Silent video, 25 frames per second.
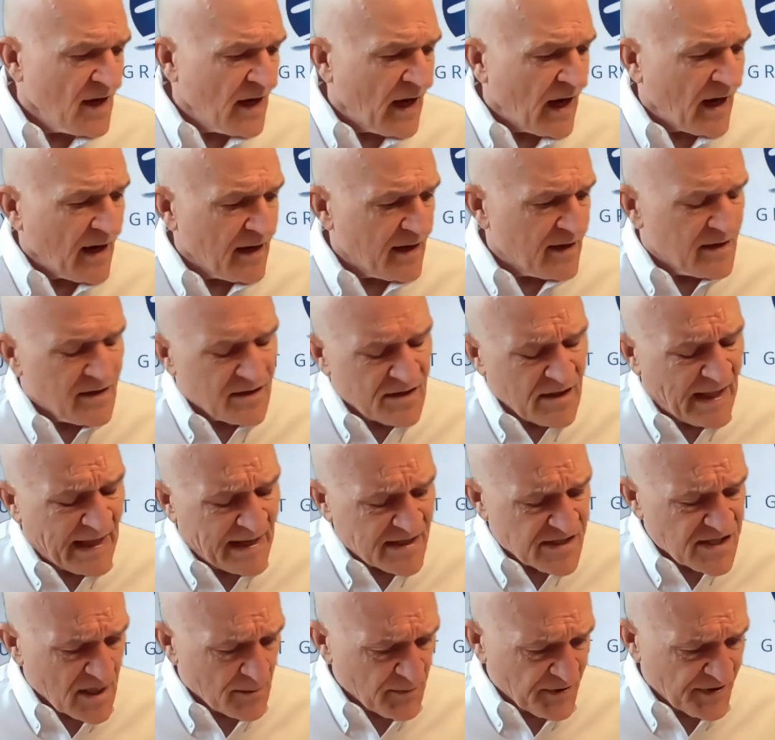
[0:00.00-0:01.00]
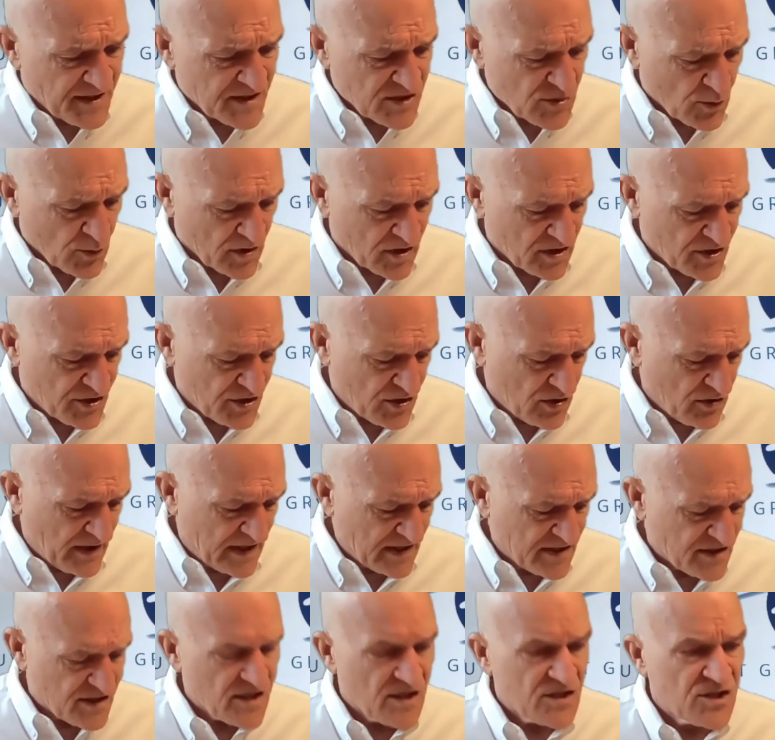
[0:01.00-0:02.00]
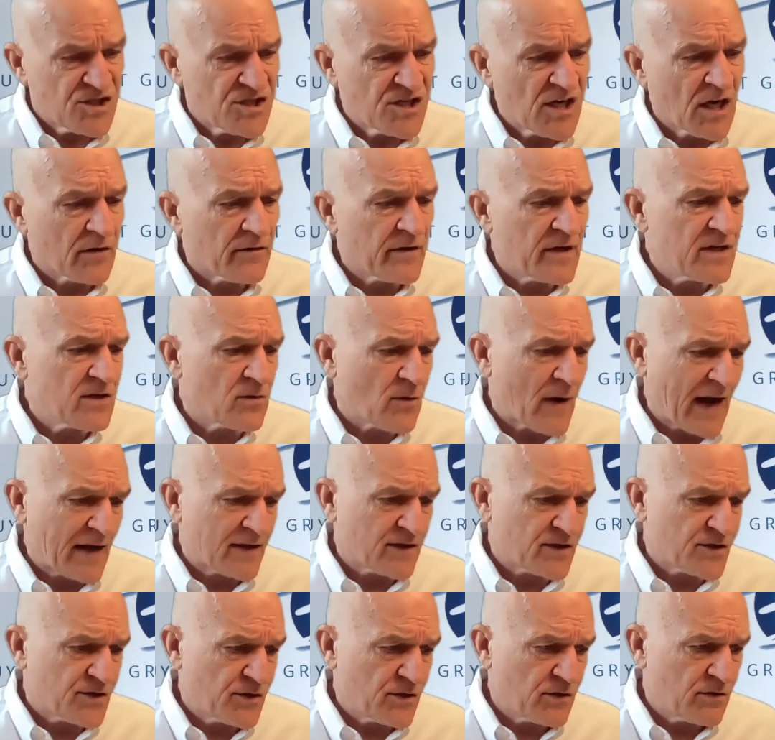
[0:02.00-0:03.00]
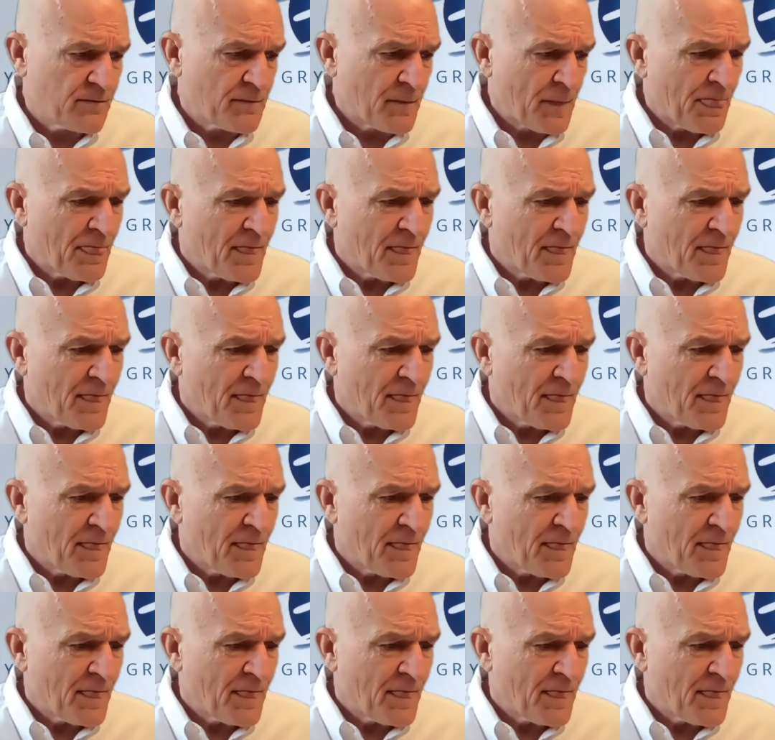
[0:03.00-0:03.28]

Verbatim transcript: Uh, last couple things we're going to do is sharing gratitude.